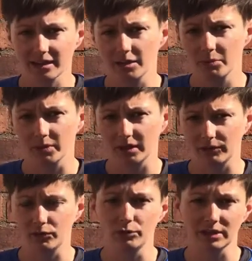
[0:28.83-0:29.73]
but if
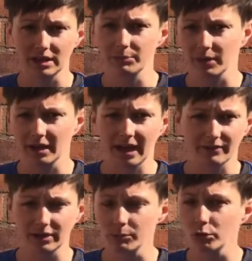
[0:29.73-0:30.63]
you keep
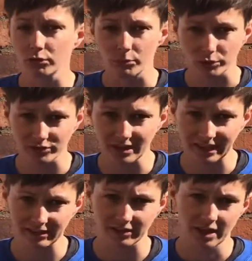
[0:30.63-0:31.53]
having more and more snacks,